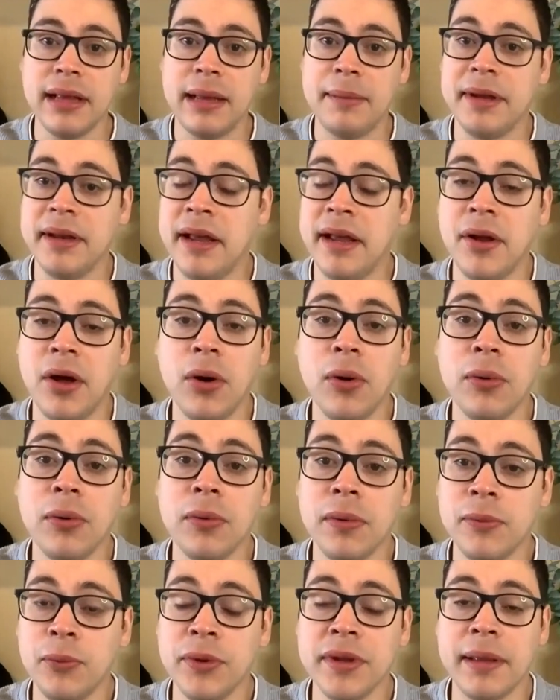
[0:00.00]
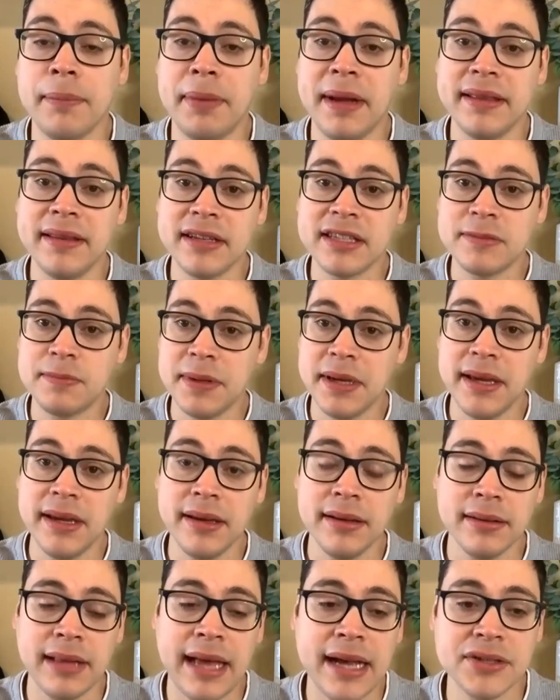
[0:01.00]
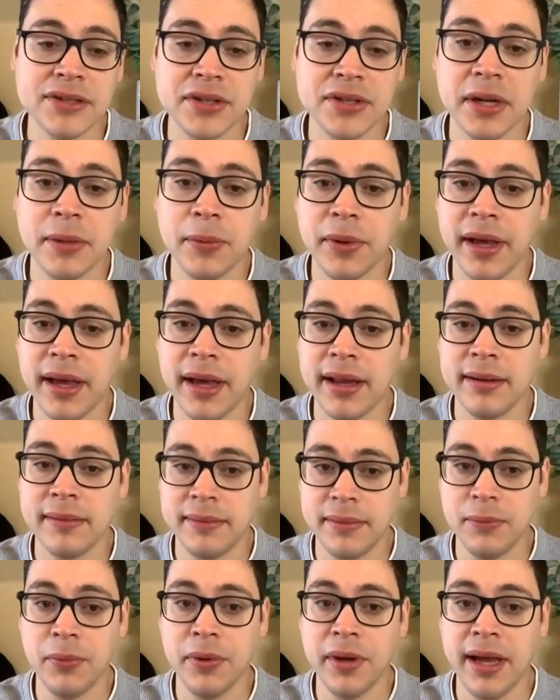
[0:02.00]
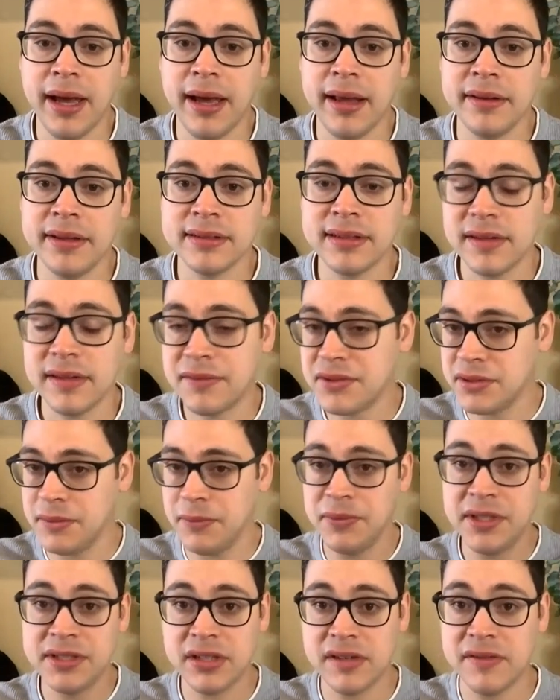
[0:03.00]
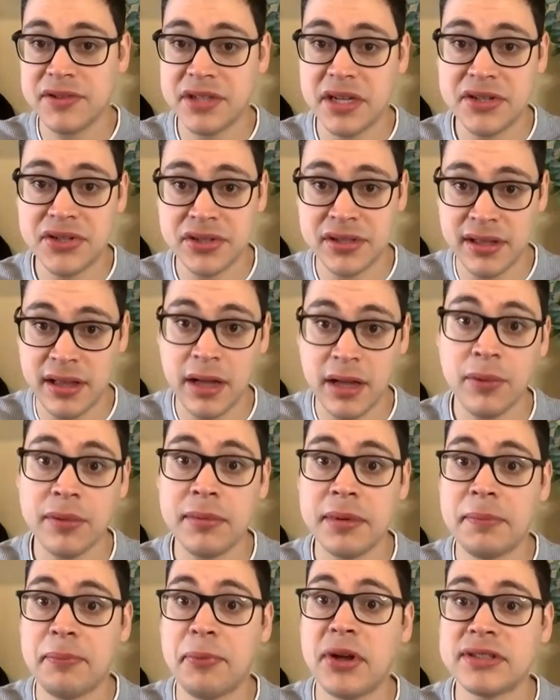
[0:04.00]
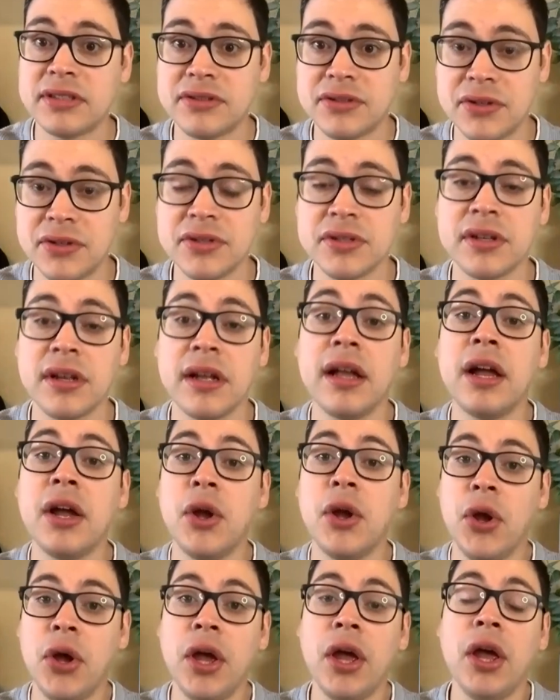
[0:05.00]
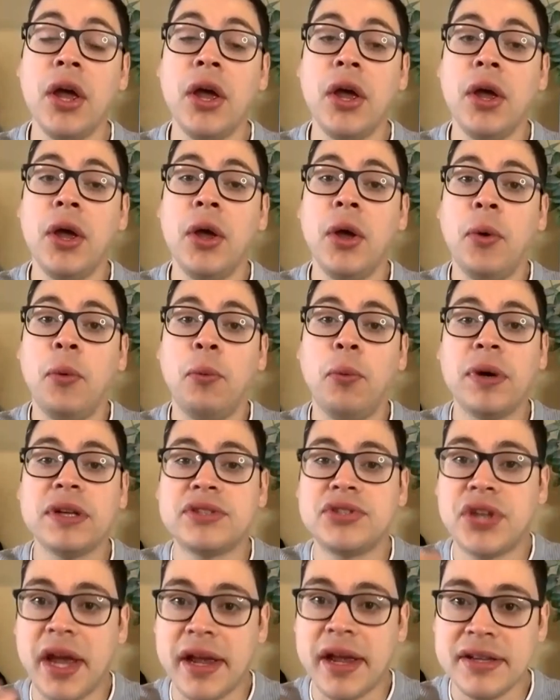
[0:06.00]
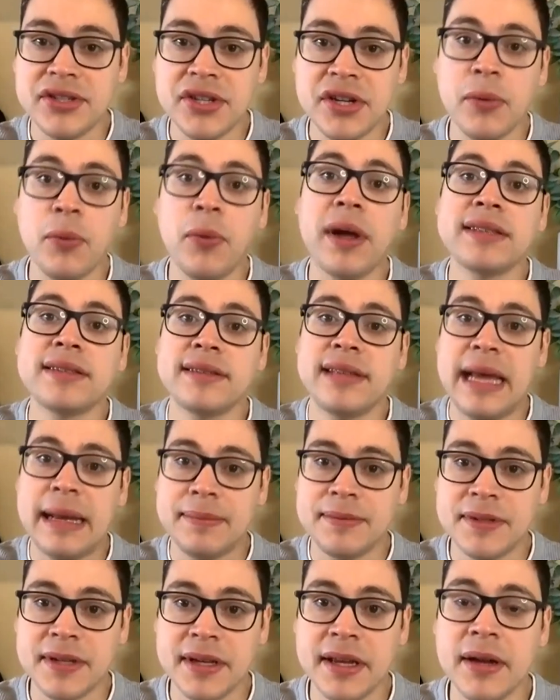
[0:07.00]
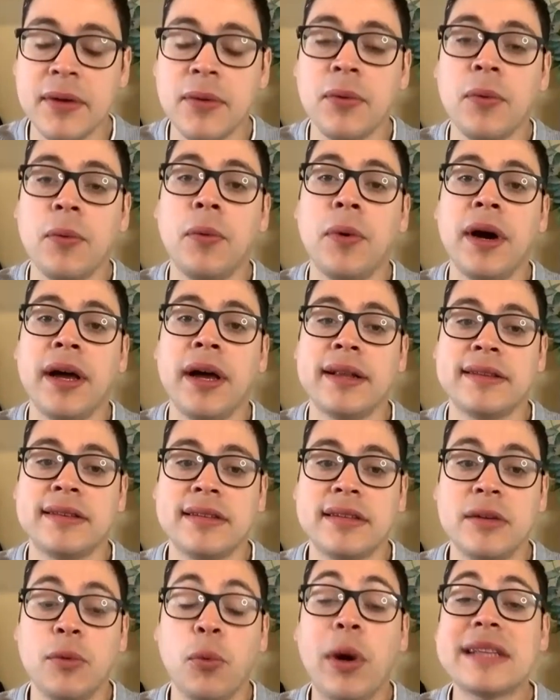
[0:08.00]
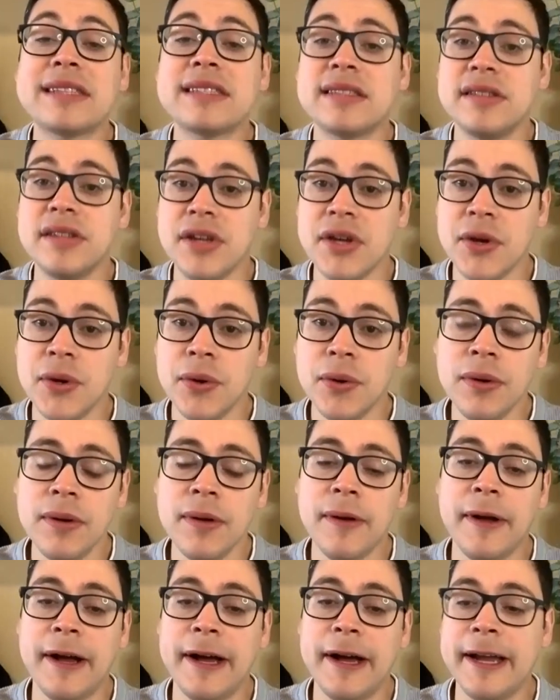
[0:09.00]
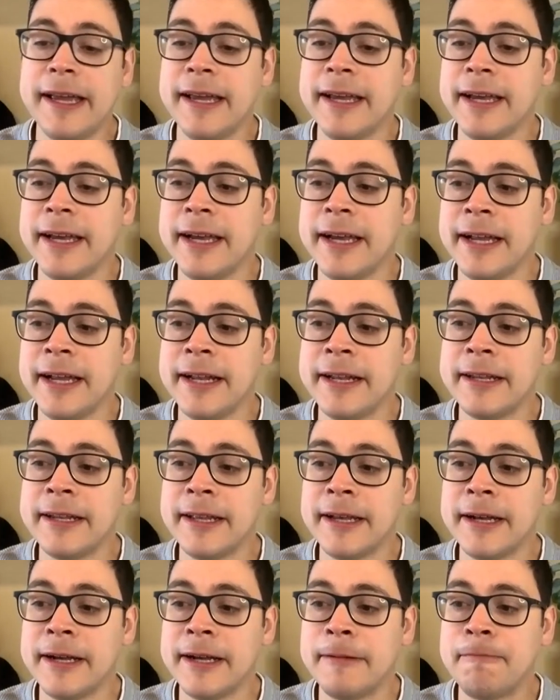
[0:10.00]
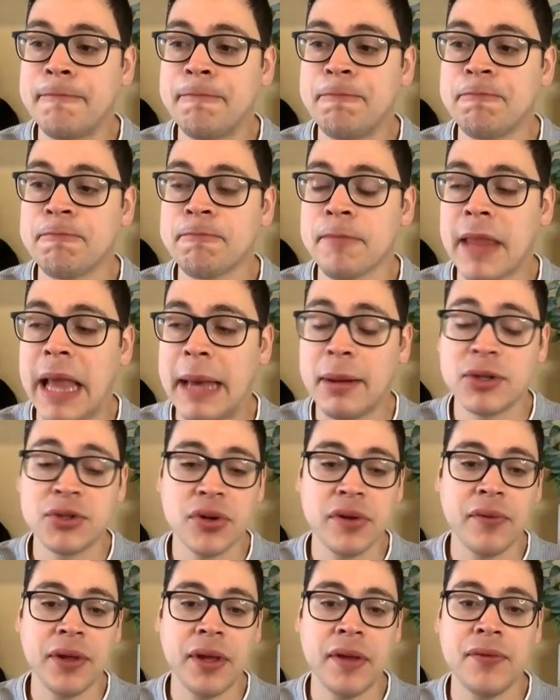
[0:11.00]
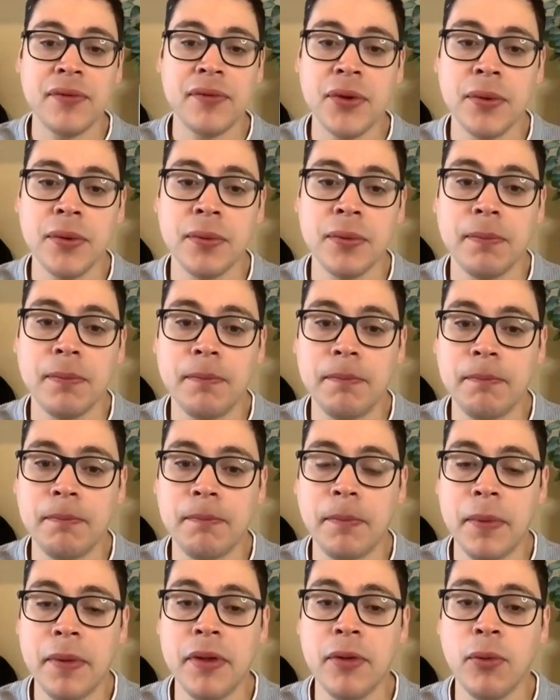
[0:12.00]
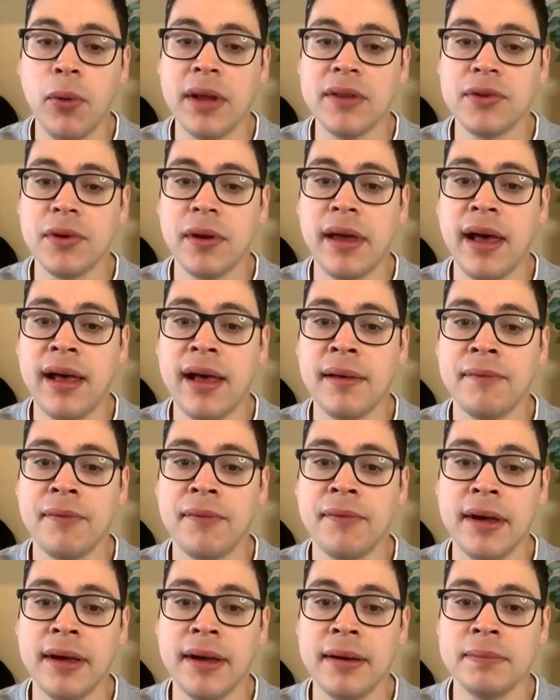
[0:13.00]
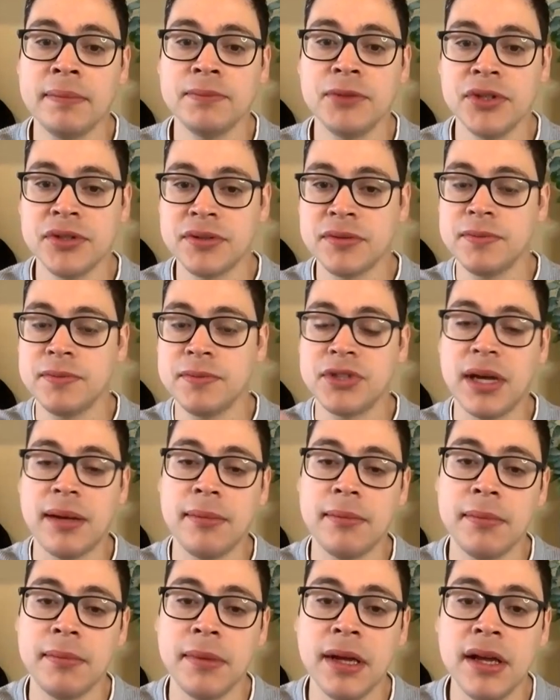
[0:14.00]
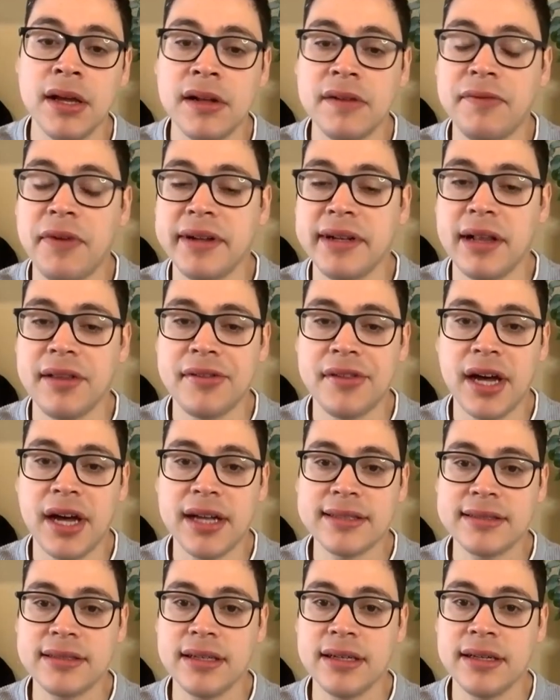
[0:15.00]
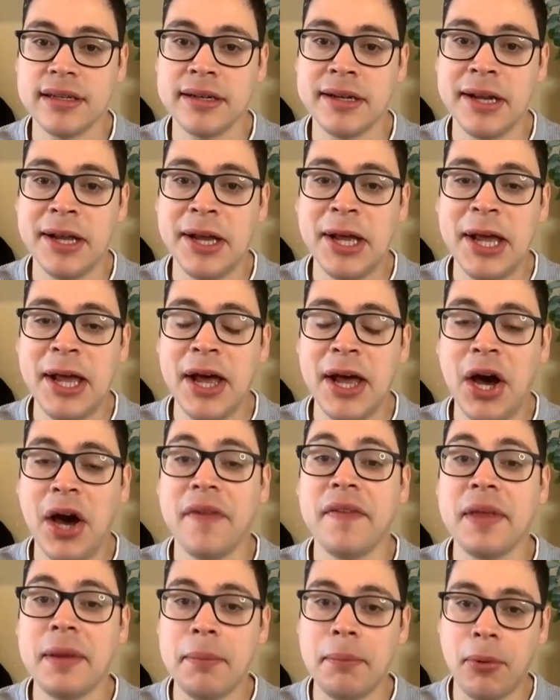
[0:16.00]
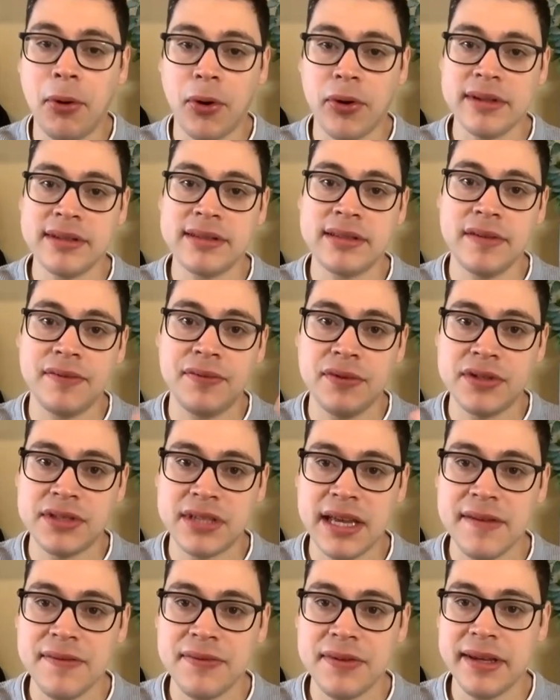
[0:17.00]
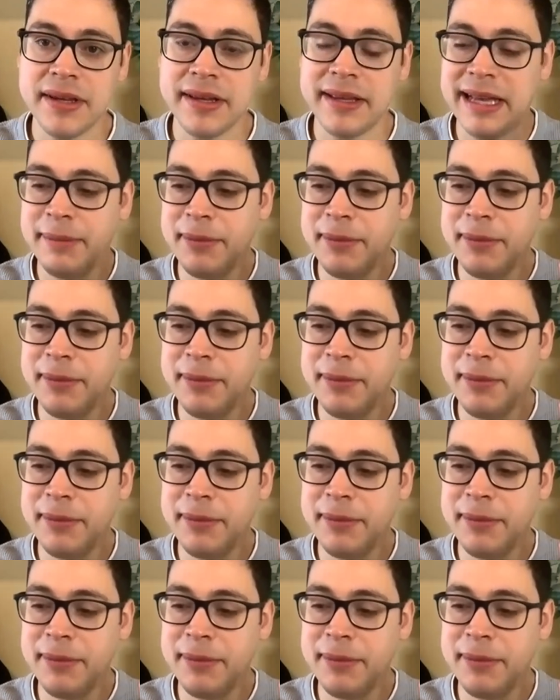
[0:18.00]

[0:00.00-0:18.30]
I mean, I know with Appendix B last year we had we had this conver- these conversations a lot with meat processors. What's changing? What's adapting? What's what's new? And I'm um, not sure if you if you want to have uh, just some final thoughts on on the importance of food safety.